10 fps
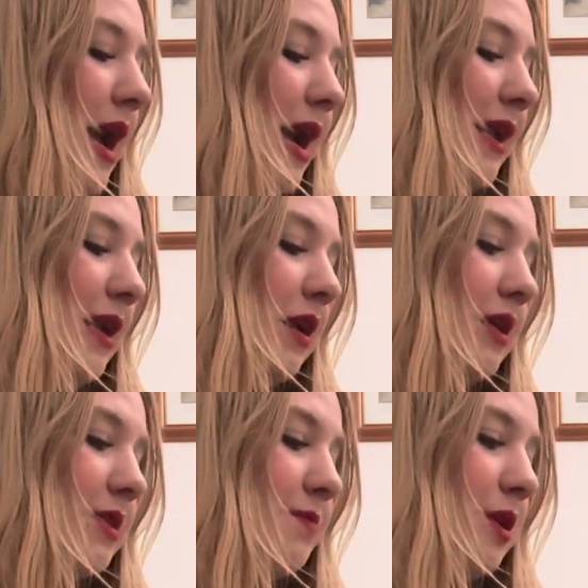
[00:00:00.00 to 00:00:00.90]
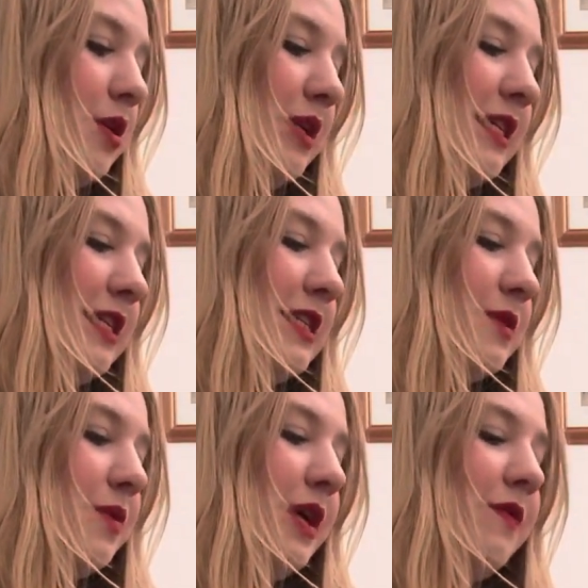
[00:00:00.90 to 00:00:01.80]
And then last but not least,
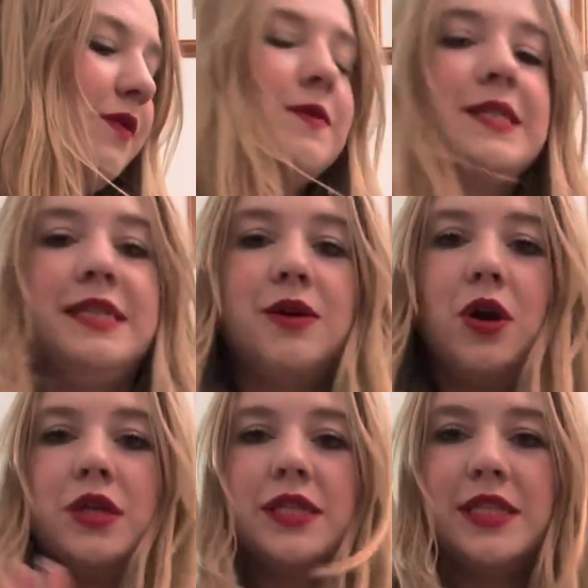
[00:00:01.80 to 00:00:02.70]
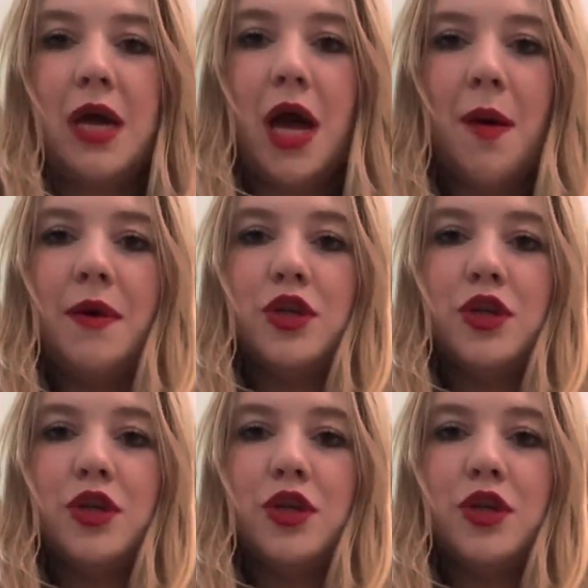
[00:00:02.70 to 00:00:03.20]
we have obviously got some